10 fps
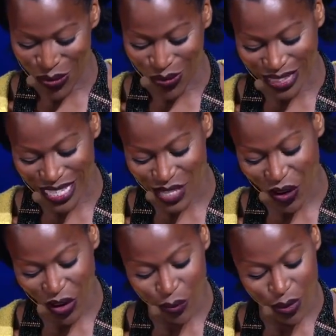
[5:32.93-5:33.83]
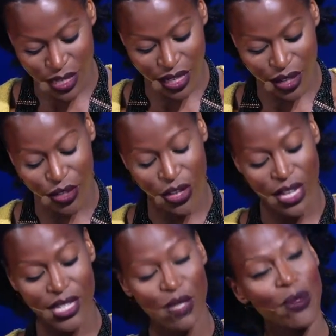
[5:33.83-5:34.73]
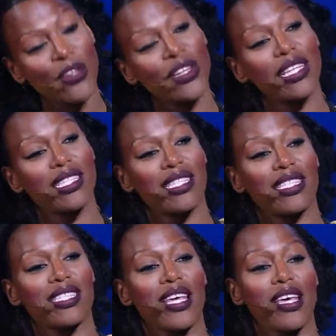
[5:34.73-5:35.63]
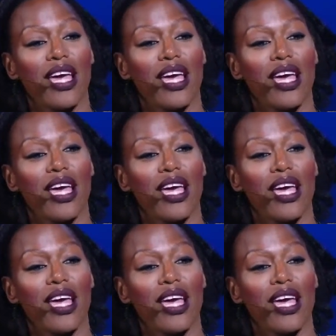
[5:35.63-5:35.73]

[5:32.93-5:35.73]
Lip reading: but these very particular experiences